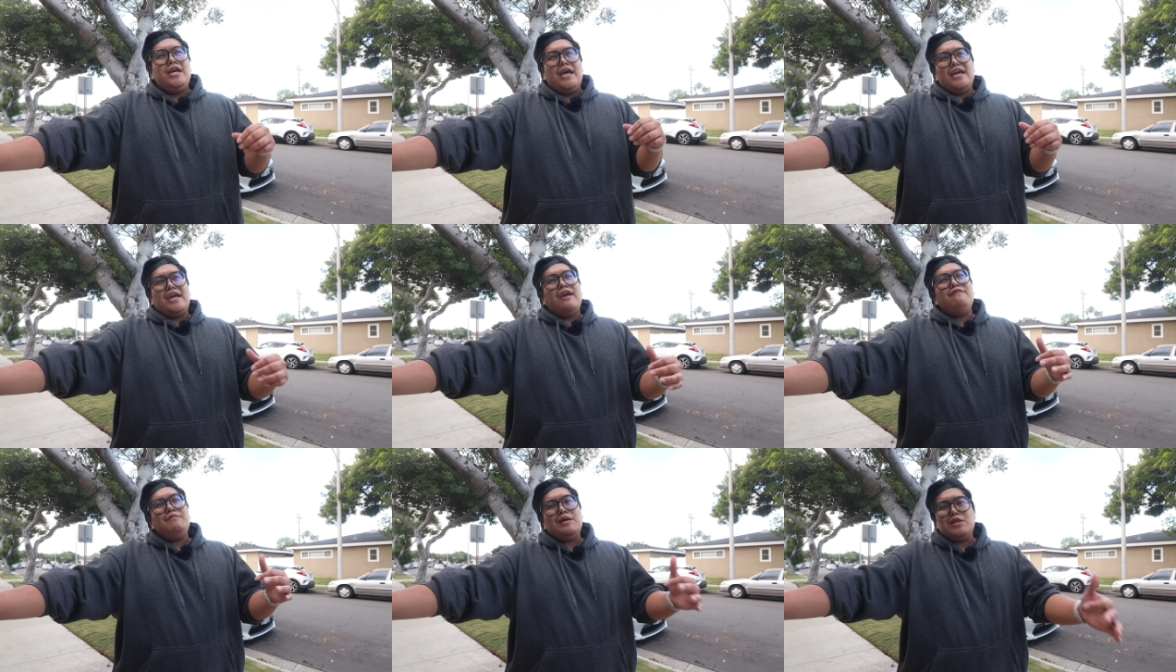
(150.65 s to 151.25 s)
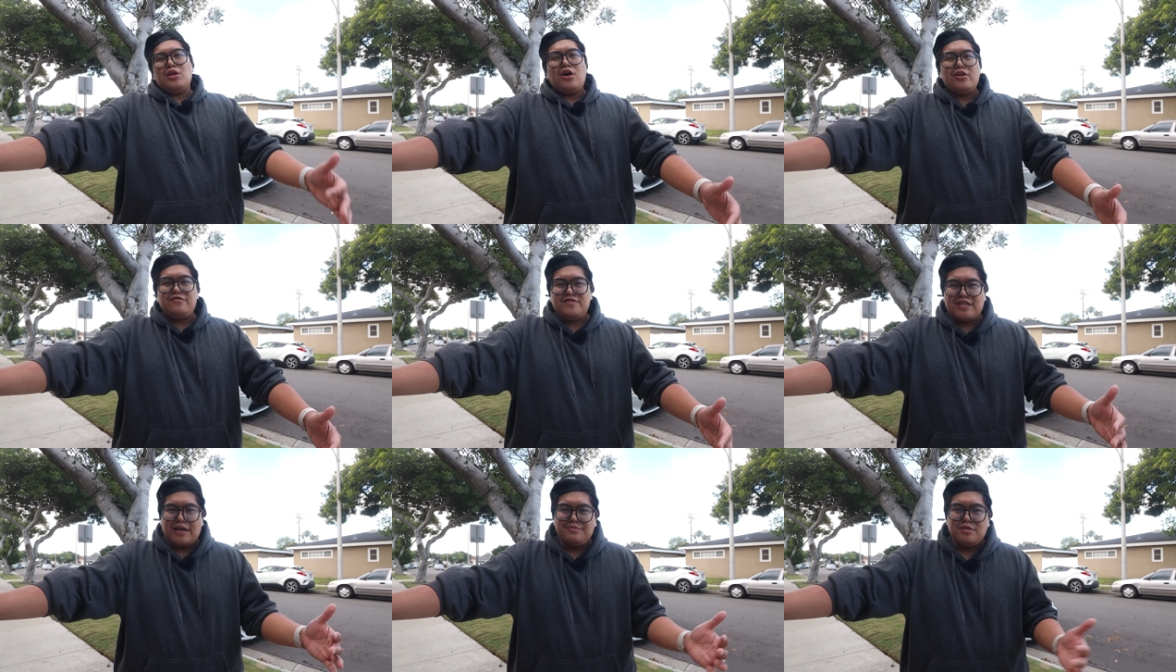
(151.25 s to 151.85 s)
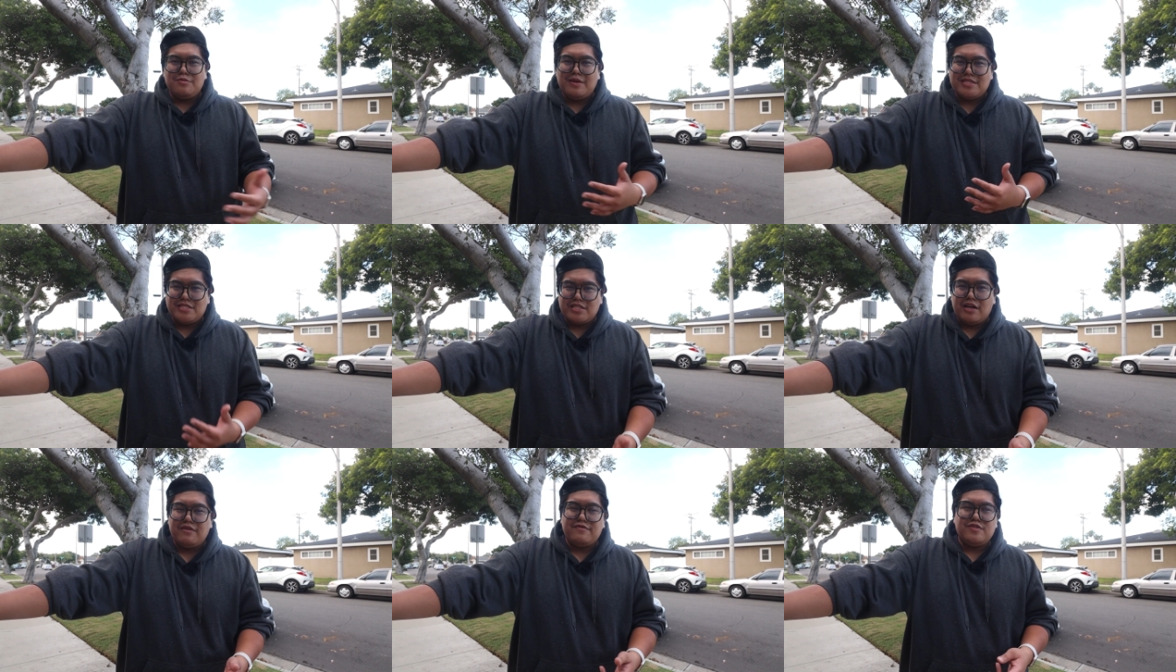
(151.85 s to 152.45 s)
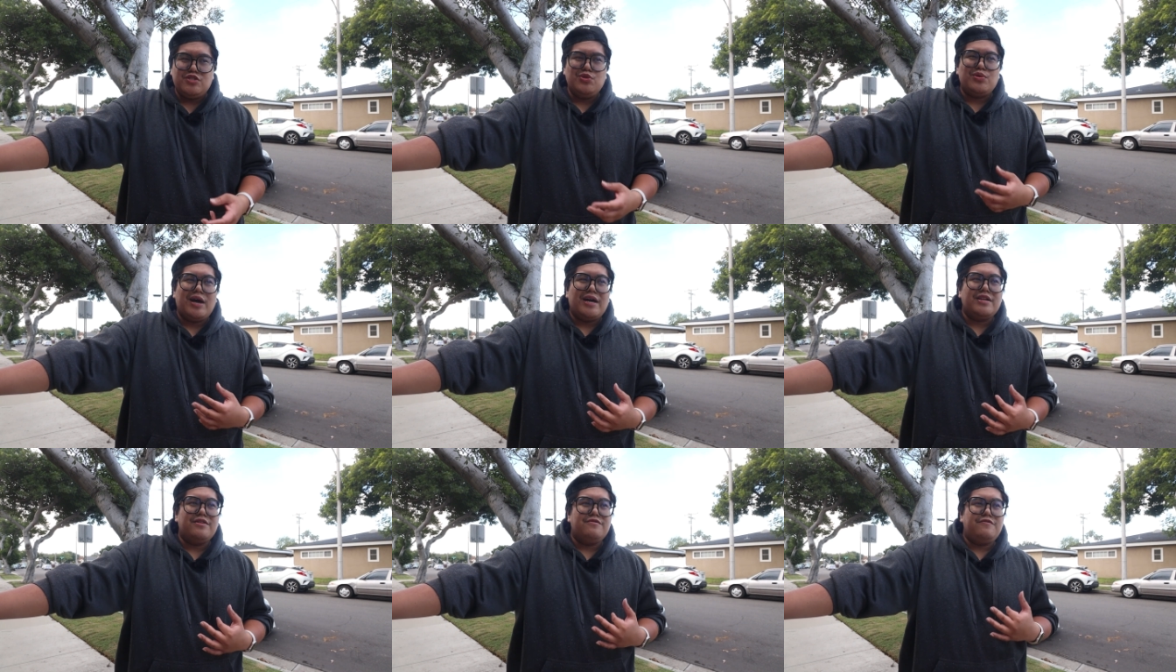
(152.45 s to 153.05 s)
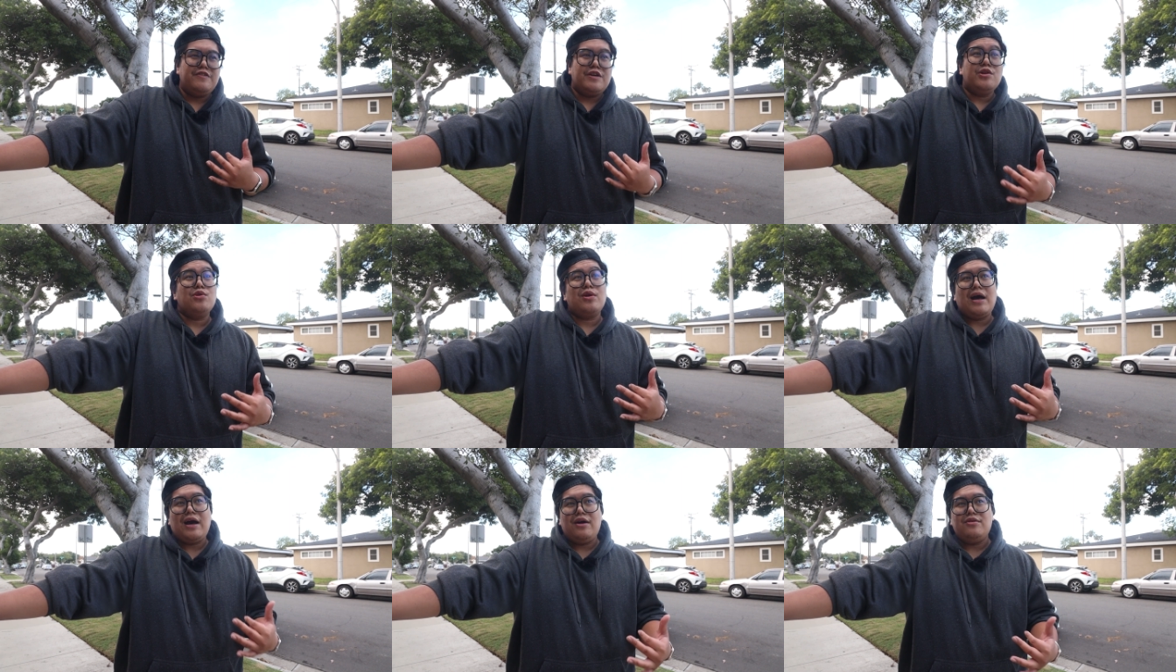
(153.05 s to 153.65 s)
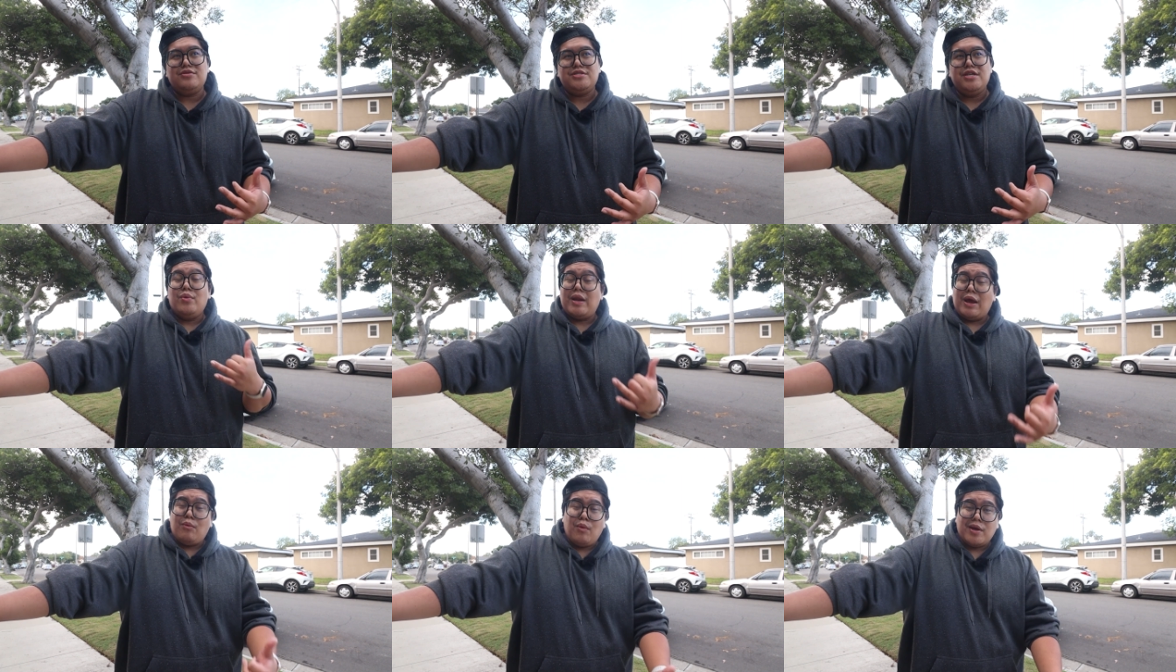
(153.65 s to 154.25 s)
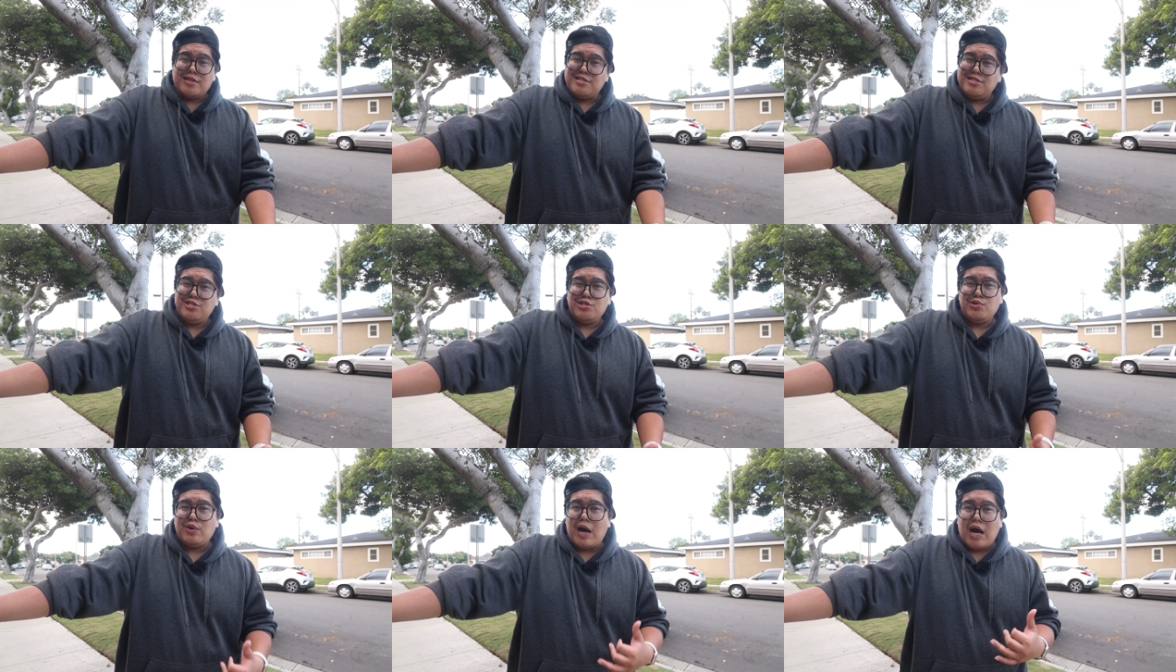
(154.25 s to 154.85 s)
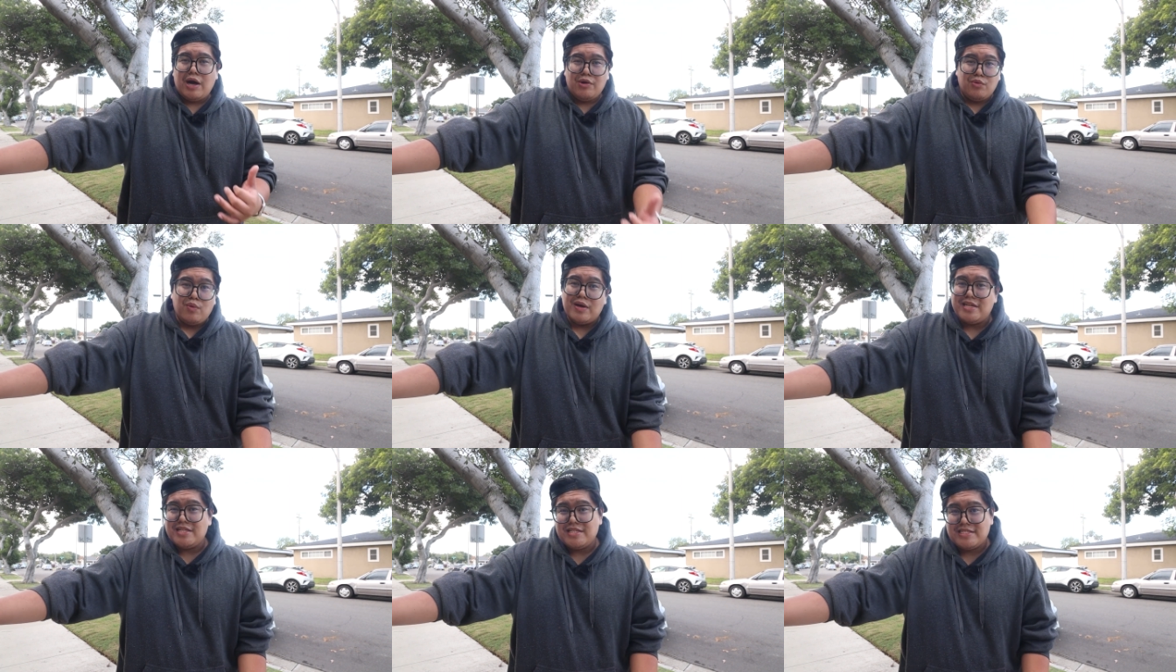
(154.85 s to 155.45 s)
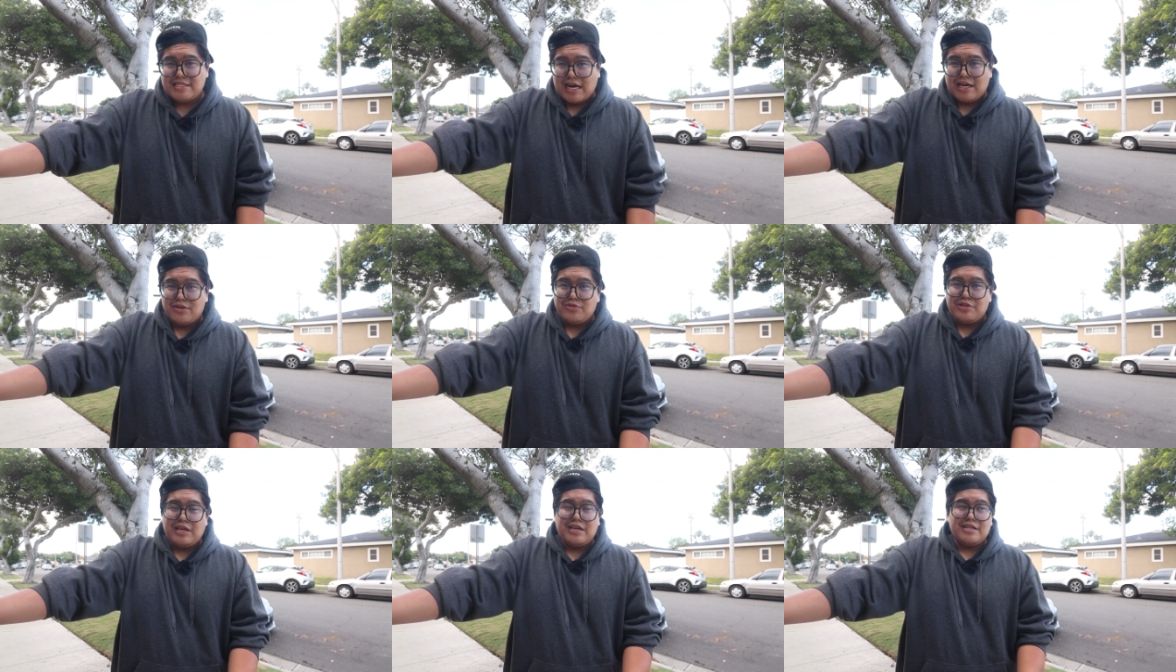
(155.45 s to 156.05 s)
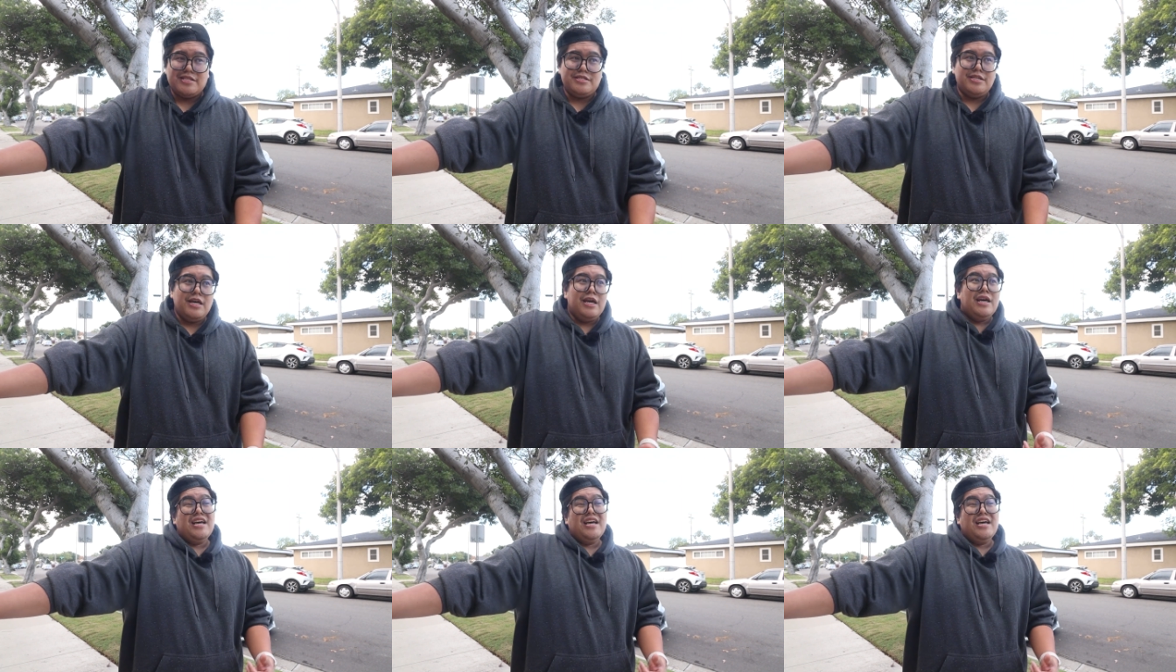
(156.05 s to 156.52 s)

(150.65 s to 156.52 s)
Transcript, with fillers: it gave me a lot of time to myself to kind of figure out what I wanted to do, how I wanted to tackle things,